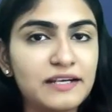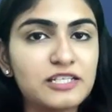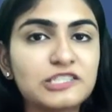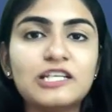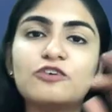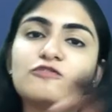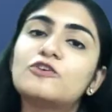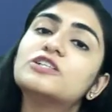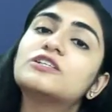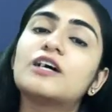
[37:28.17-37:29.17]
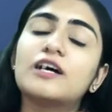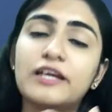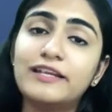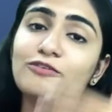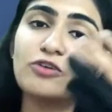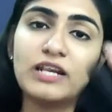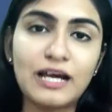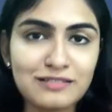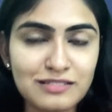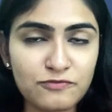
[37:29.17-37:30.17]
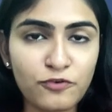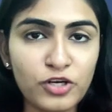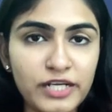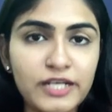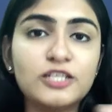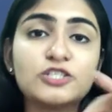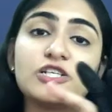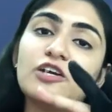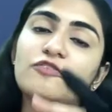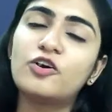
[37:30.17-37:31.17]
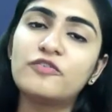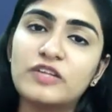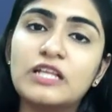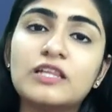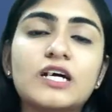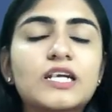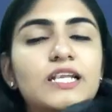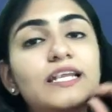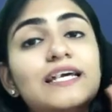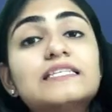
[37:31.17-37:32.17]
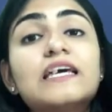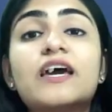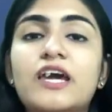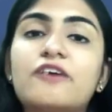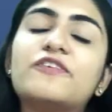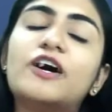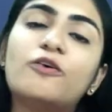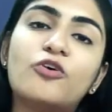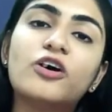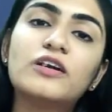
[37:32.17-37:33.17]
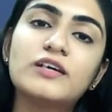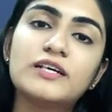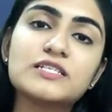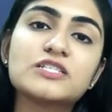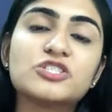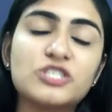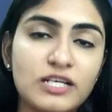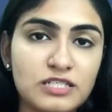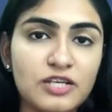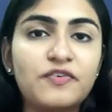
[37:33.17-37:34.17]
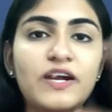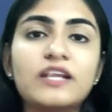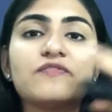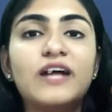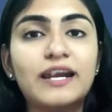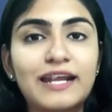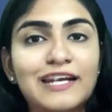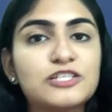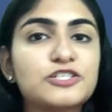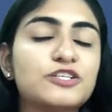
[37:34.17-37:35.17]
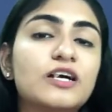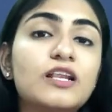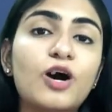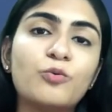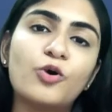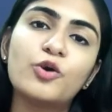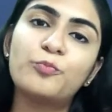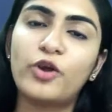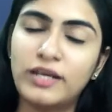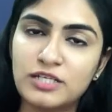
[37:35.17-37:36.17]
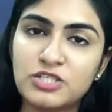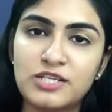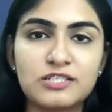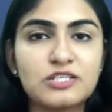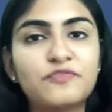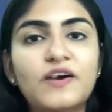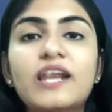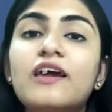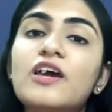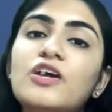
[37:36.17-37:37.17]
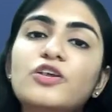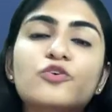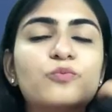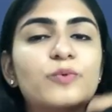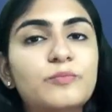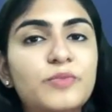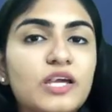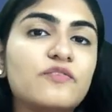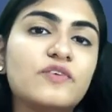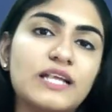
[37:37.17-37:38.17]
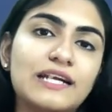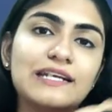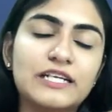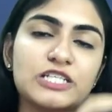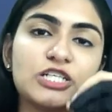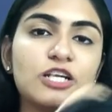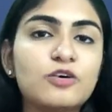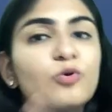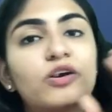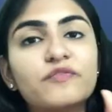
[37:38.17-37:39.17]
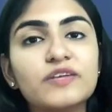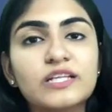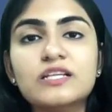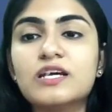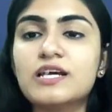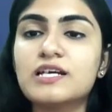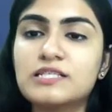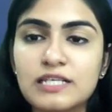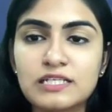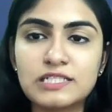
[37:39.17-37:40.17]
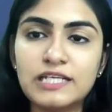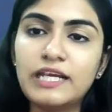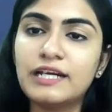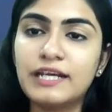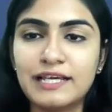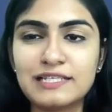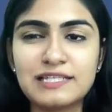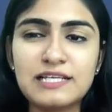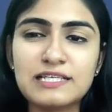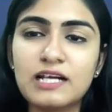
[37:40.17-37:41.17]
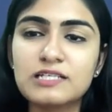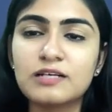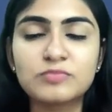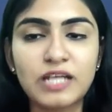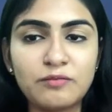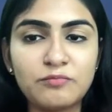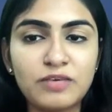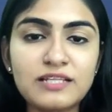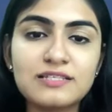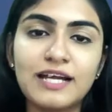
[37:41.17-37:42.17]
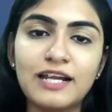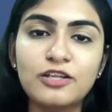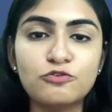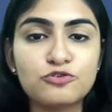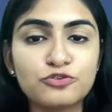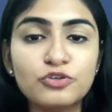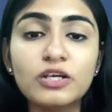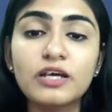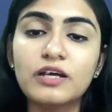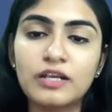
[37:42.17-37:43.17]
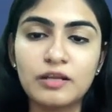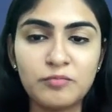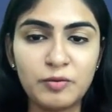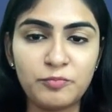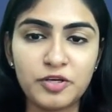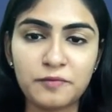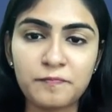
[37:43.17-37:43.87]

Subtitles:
additional award, again you can ask for an additional award within 30 days. If the award is justified, if that additional award point is justified, you will be given that additional award within 60 days. These are some timelines that you should remember.